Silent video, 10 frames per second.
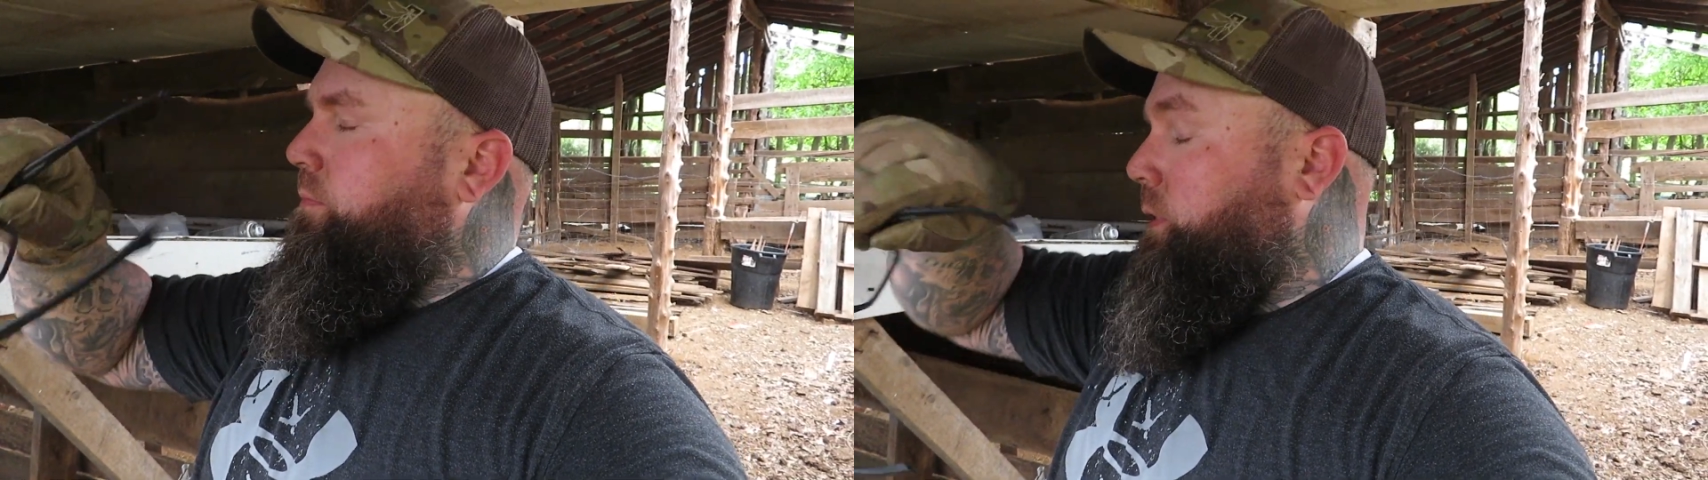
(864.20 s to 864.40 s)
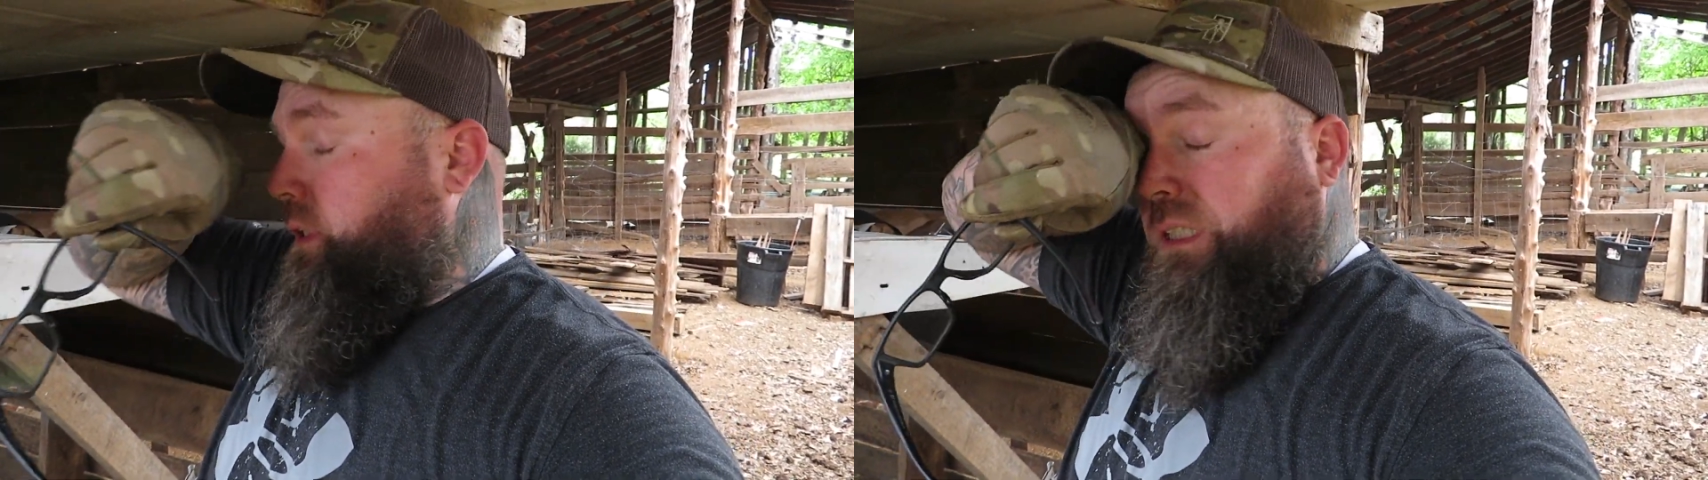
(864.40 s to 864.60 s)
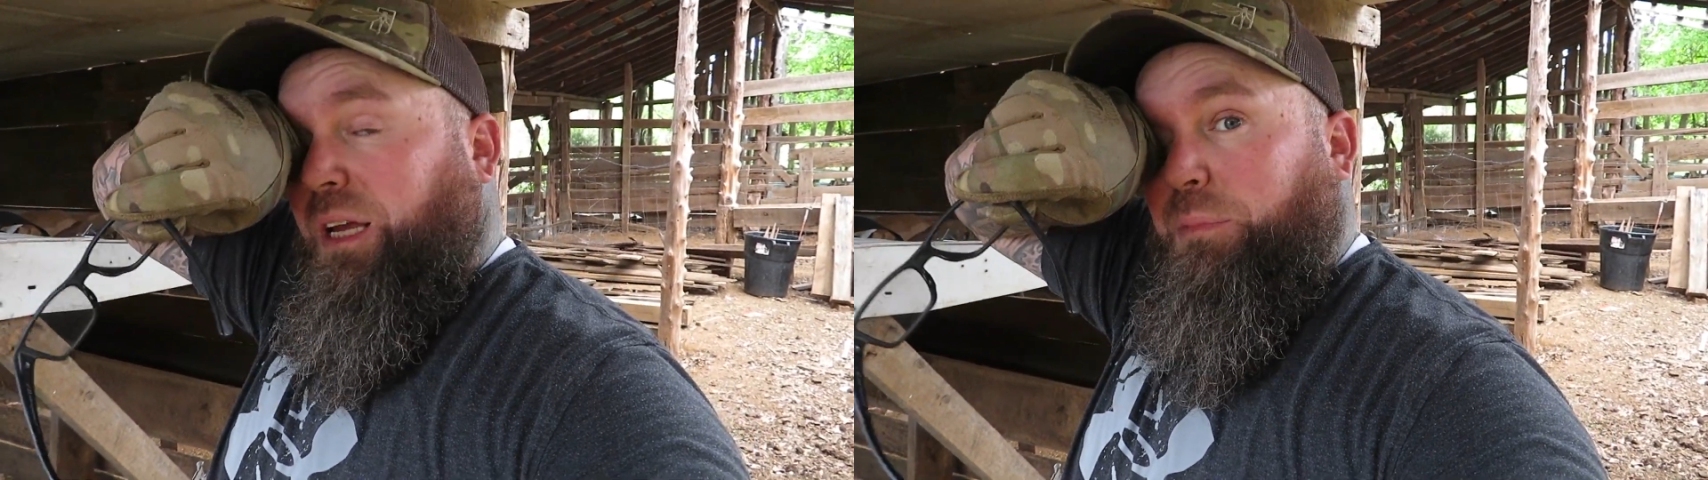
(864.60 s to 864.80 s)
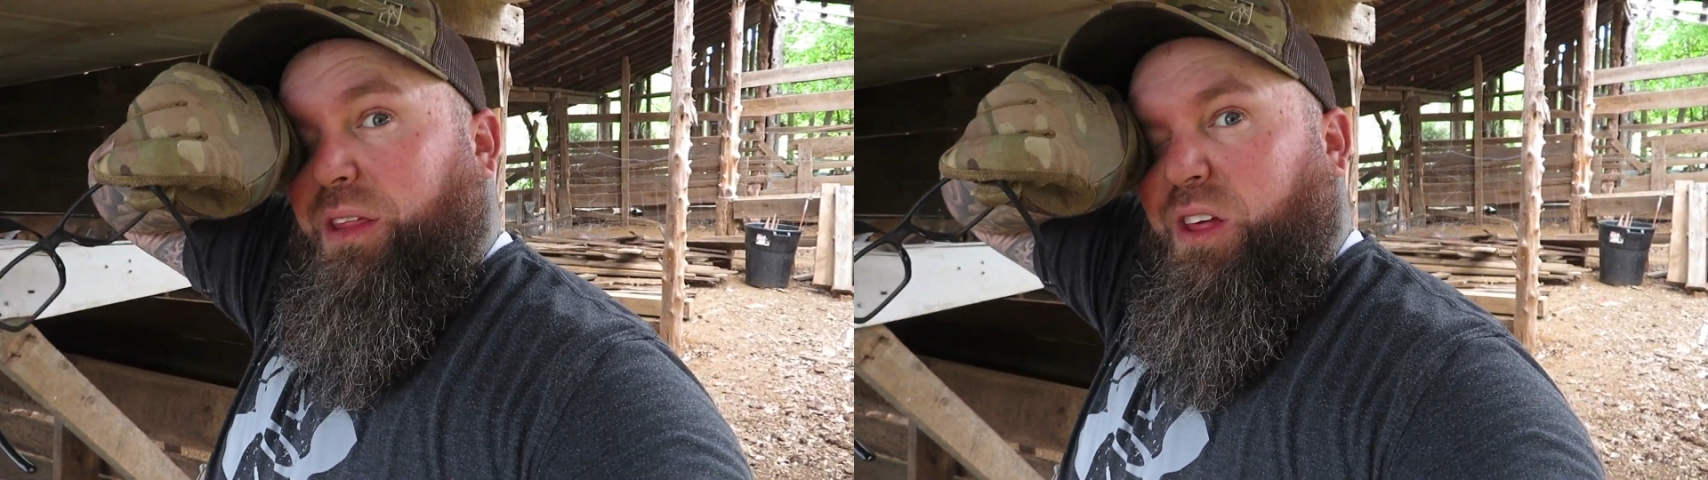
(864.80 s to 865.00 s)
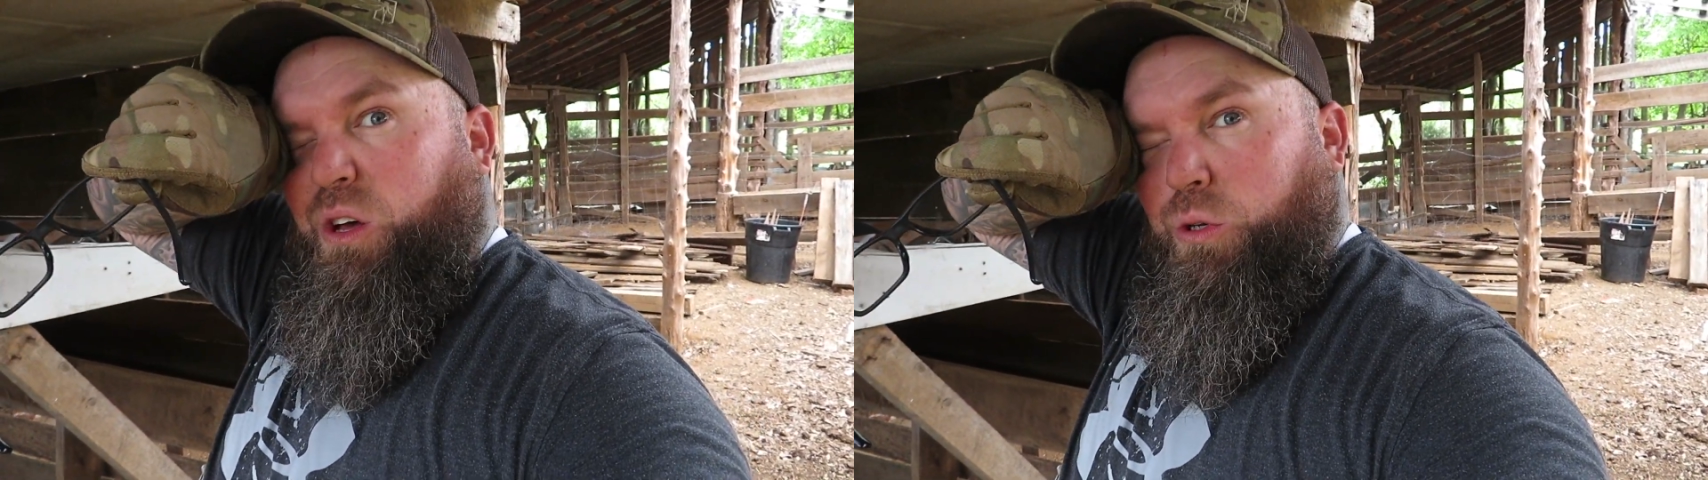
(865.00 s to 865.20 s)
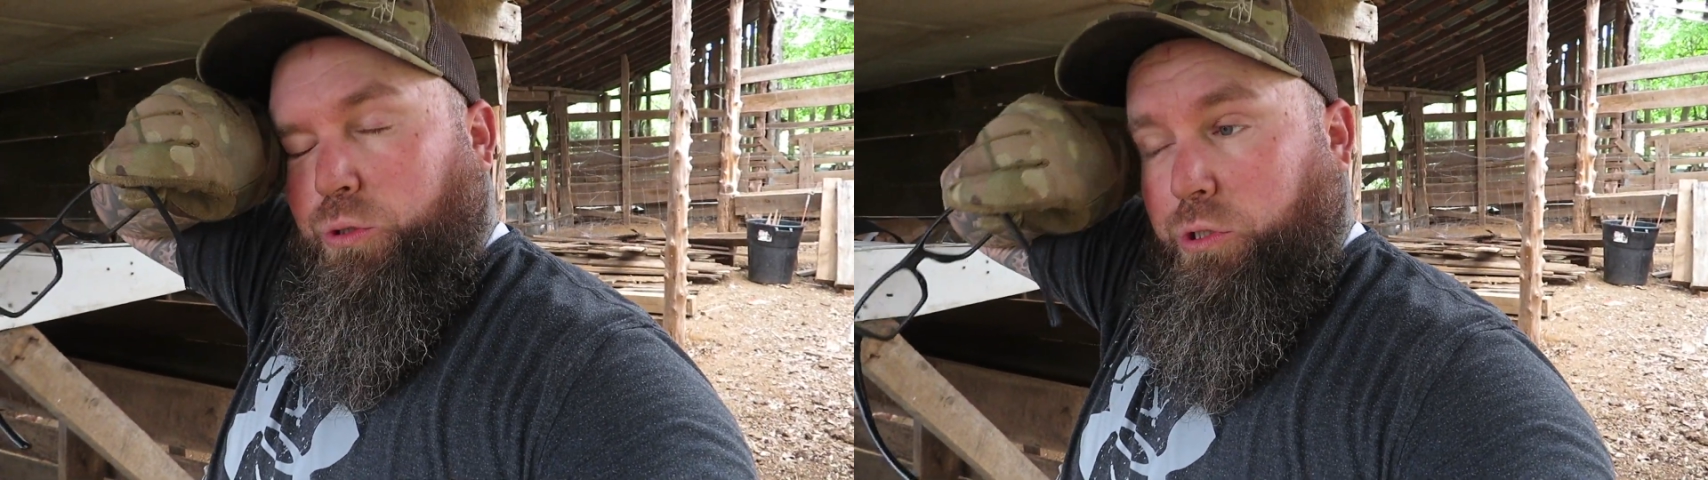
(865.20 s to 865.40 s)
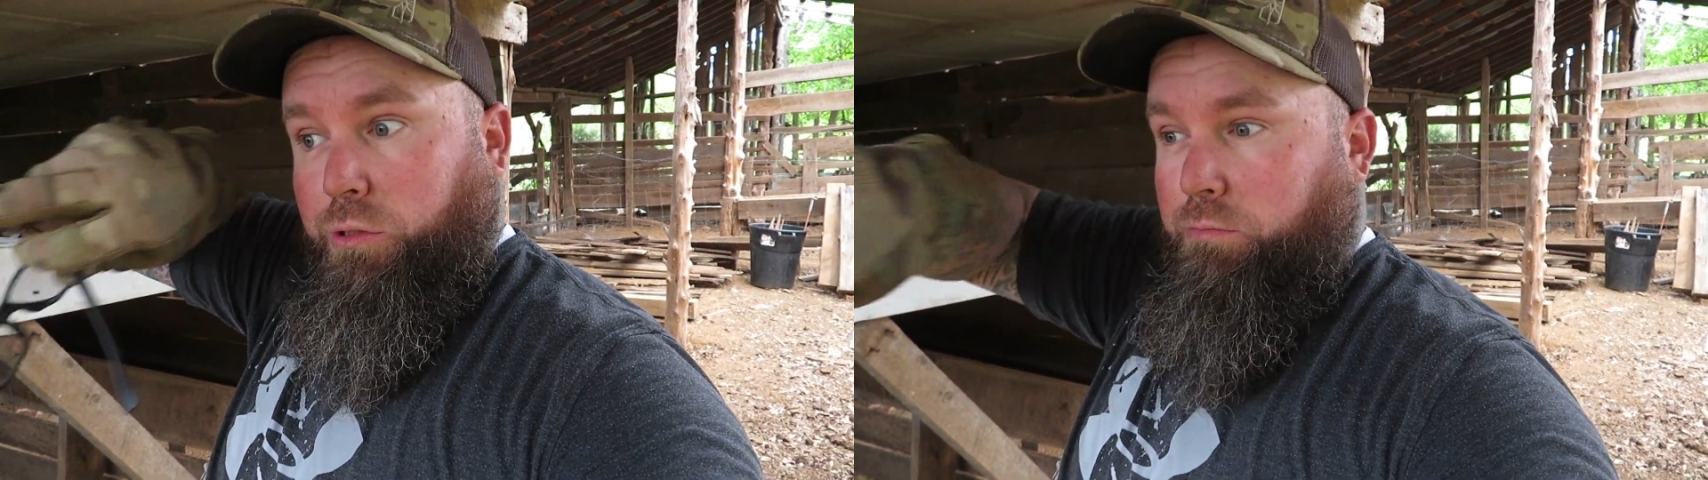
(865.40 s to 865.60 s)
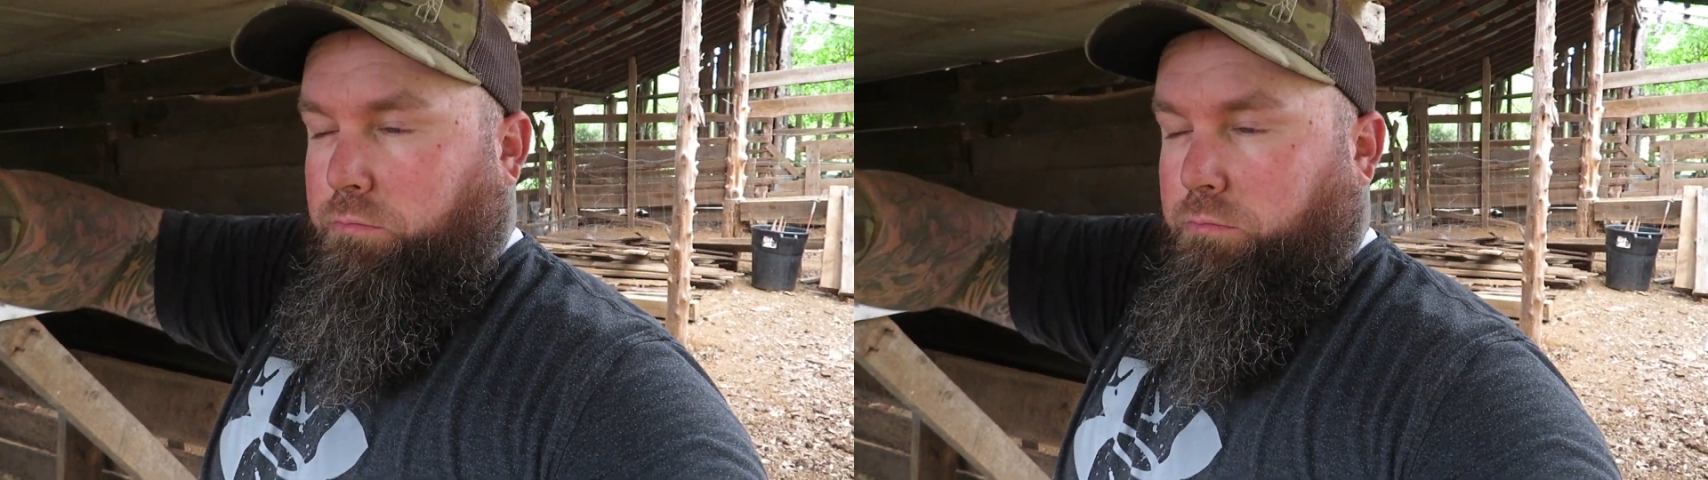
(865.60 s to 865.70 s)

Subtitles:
some of those